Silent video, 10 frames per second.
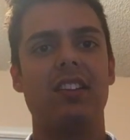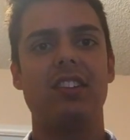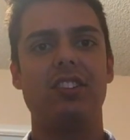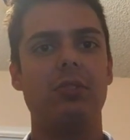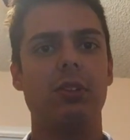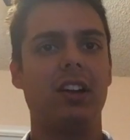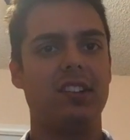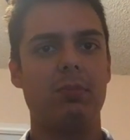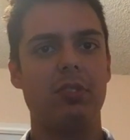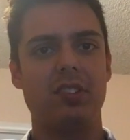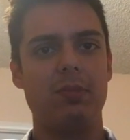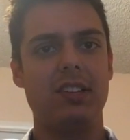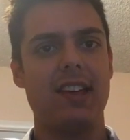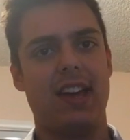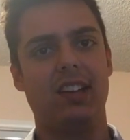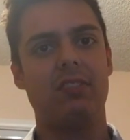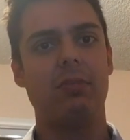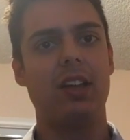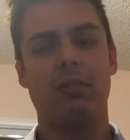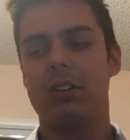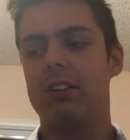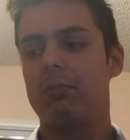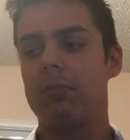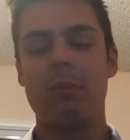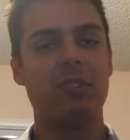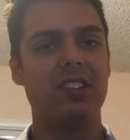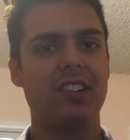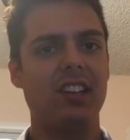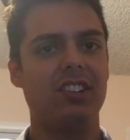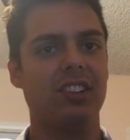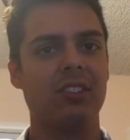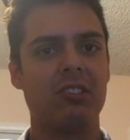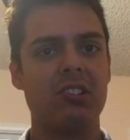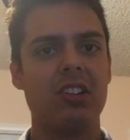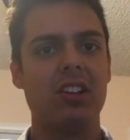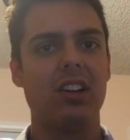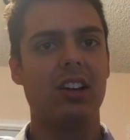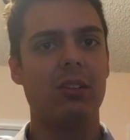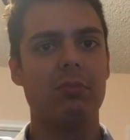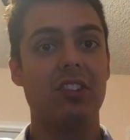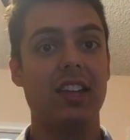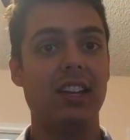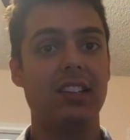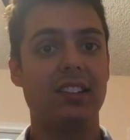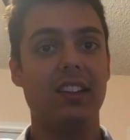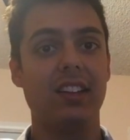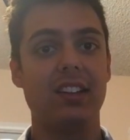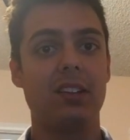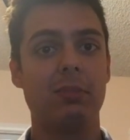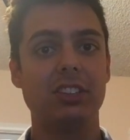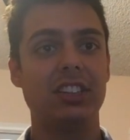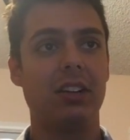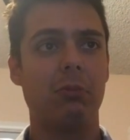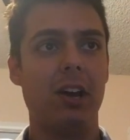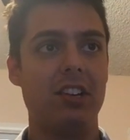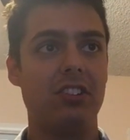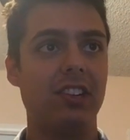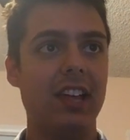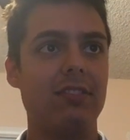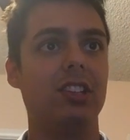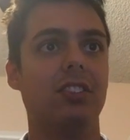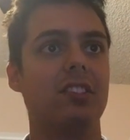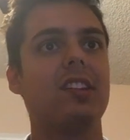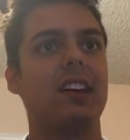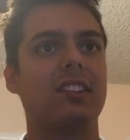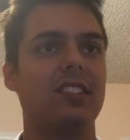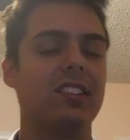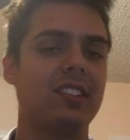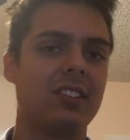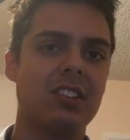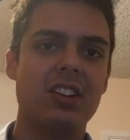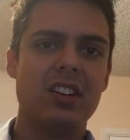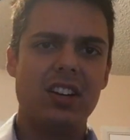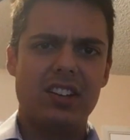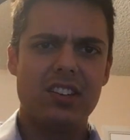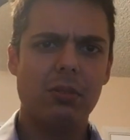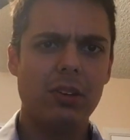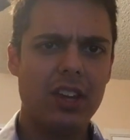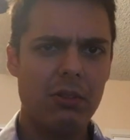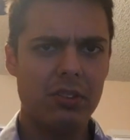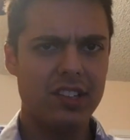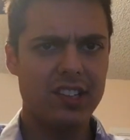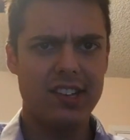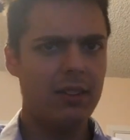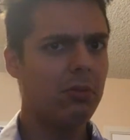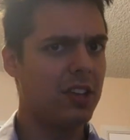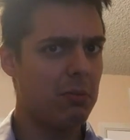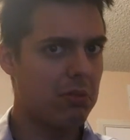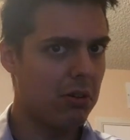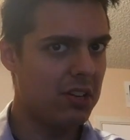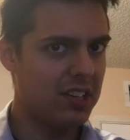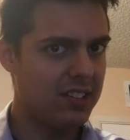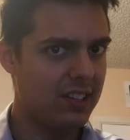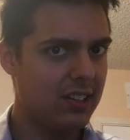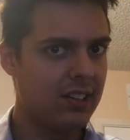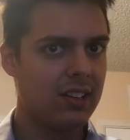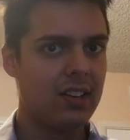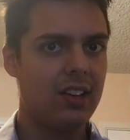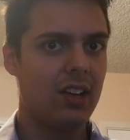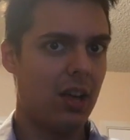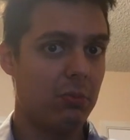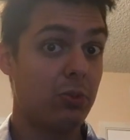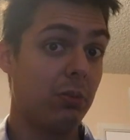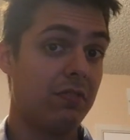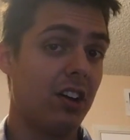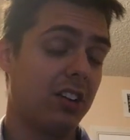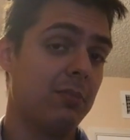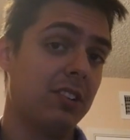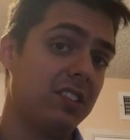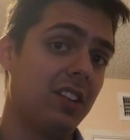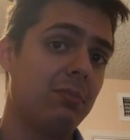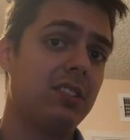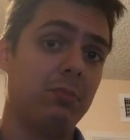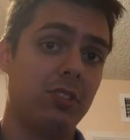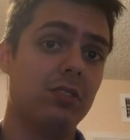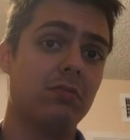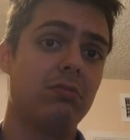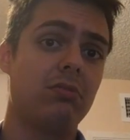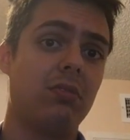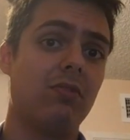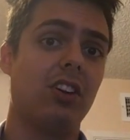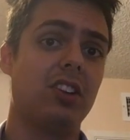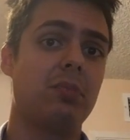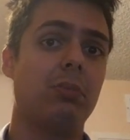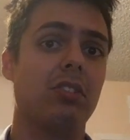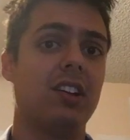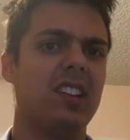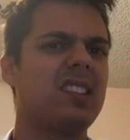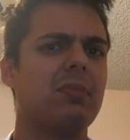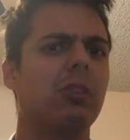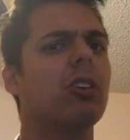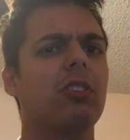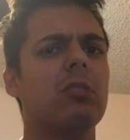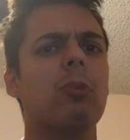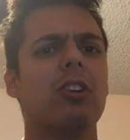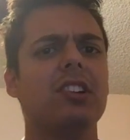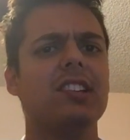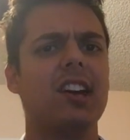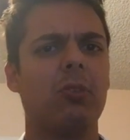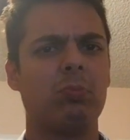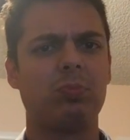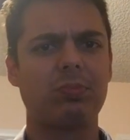that you were not supposed to be taxed without representation. So they didn't think that the British had a right to levy those taxes. And so when they resisted, when they protested, which we've talked about some of those various protests, and we'll go into more detail,